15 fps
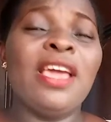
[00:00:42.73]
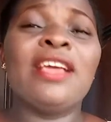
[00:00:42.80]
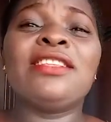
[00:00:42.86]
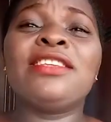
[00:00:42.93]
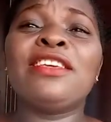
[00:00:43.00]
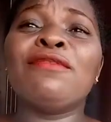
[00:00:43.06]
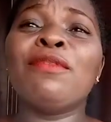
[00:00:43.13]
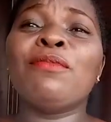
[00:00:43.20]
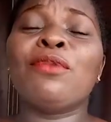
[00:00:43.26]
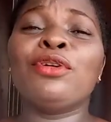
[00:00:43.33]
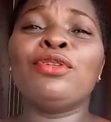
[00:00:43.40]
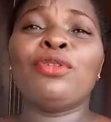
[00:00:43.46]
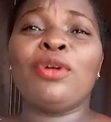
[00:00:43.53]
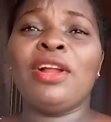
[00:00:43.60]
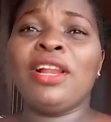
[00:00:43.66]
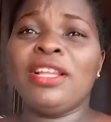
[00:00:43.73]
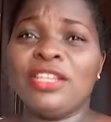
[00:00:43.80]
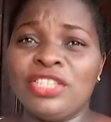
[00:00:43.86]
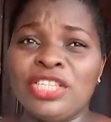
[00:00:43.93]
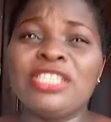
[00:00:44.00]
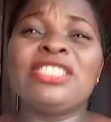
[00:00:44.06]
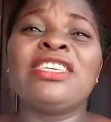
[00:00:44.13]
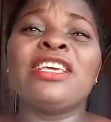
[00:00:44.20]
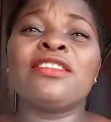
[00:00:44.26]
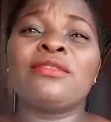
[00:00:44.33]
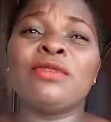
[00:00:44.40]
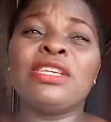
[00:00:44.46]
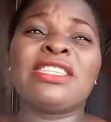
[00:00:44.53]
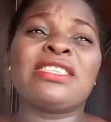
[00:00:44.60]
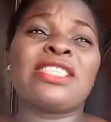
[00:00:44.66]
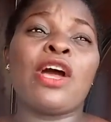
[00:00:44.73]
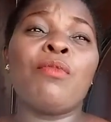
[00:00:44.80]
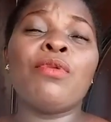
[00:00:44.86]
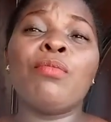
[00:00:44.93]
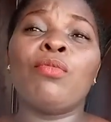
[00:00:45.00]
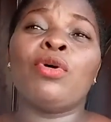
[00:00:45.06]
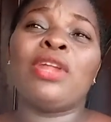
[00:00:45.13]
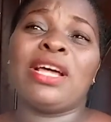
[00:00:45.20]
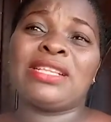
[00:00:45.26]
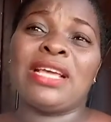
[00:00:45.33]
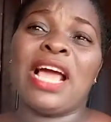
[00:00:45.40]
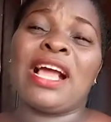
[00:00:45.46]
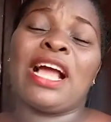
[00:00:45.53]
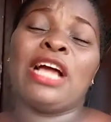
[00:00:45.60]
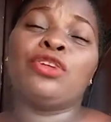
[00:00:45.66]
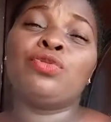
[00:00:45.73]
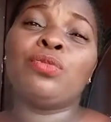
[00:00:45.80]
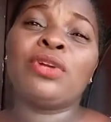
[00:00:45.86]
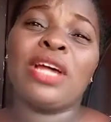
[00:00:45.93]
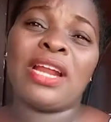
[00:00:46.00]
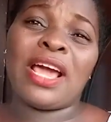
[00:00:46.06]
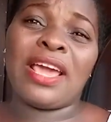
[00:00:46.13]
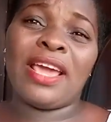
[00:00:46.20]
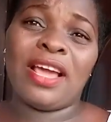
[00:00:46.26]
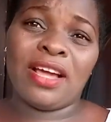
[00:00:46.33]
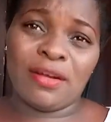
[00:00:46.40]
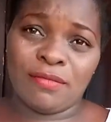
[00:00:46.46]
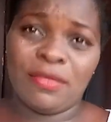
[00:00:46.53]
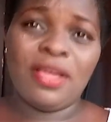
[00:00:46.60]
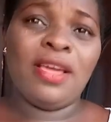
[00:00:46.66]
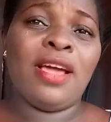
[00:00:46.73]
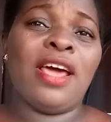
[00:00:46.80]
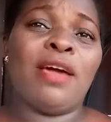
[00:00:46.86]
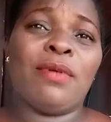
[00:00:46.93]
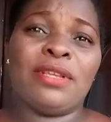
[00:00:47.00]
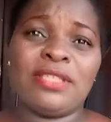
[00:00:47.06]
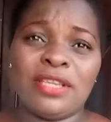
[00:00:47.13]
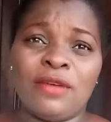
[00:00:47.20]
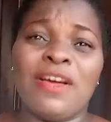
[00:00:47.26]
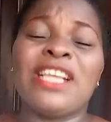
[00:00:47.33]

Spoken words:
It's giving more knowledge. It gives, it tell me more that I can do more than I am myself.